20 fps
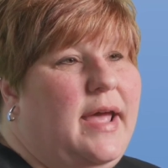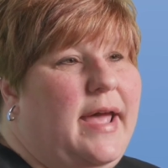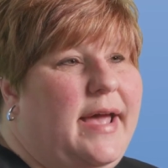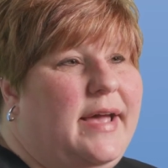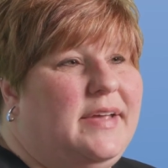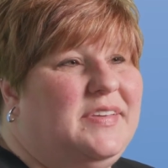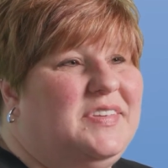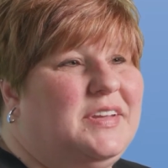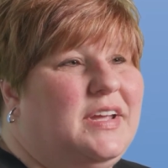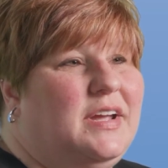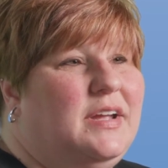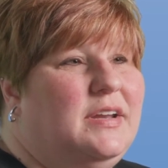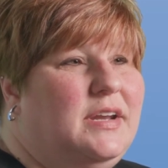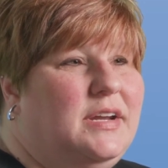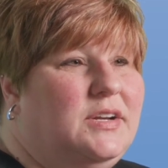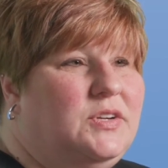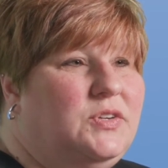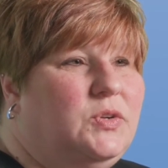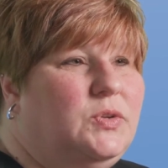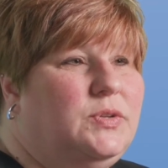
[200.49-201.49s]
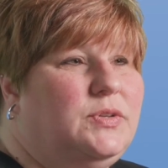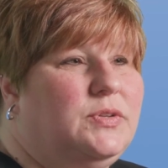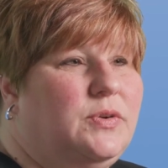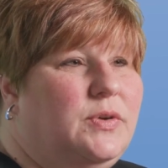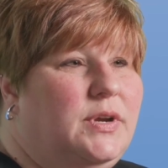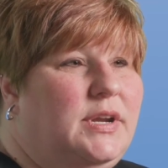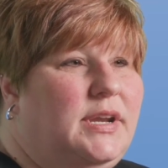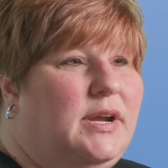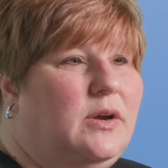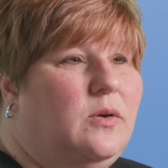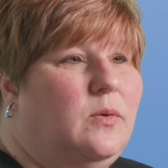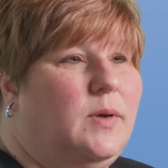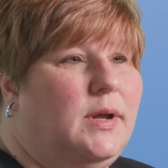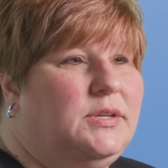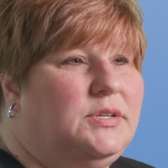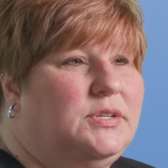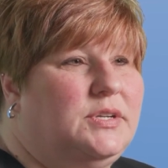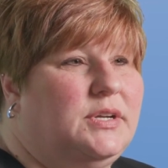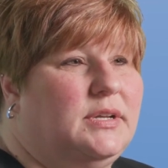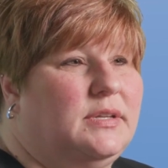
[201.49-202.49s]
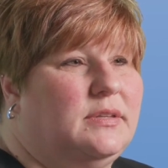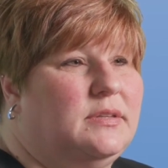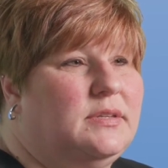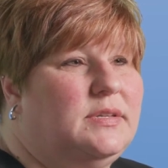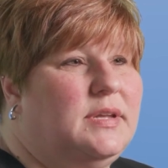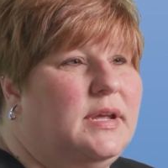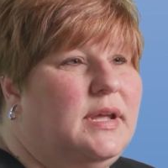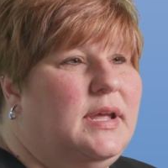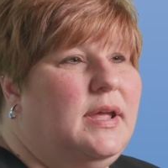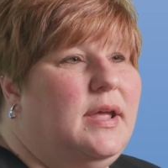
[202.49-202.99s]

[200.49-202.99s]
ask initial screening questions,